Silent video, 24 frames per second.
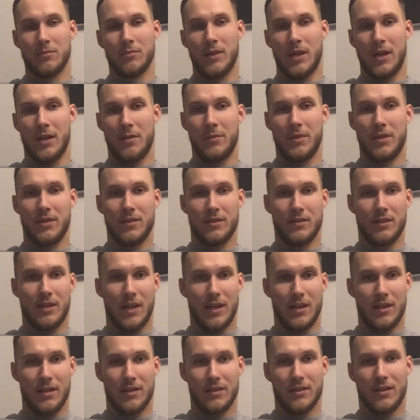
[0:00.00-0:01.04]
I mean,
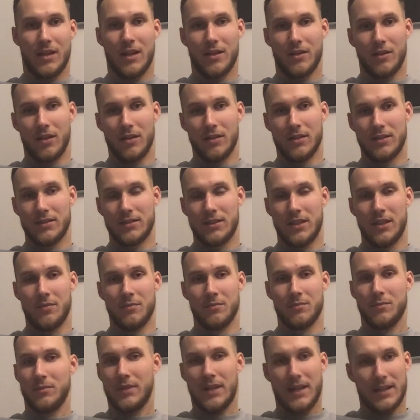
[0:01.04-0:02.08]
I got the
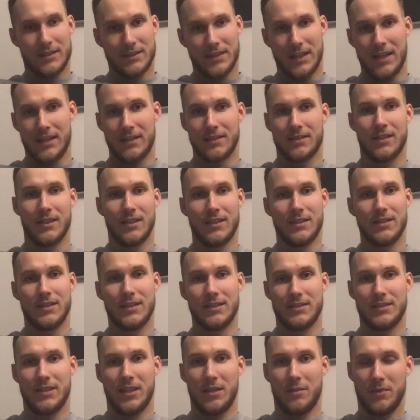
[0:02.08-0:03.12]
same, exactly the
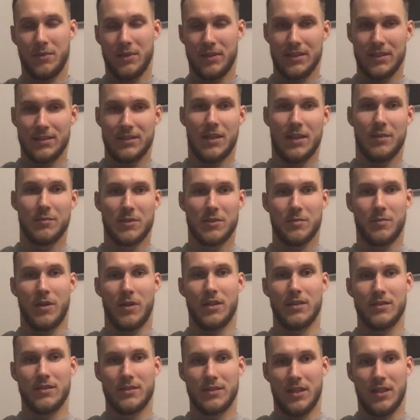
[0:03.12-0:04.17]
same, in the same
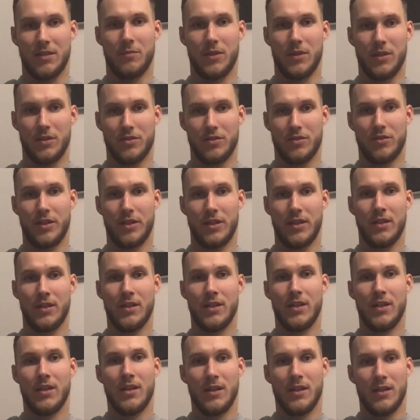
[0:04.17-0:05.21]
spot, same injury,
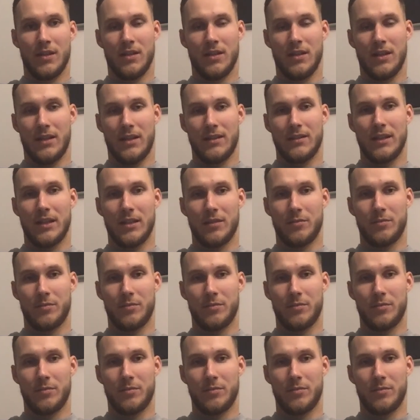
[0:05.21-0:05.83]
like that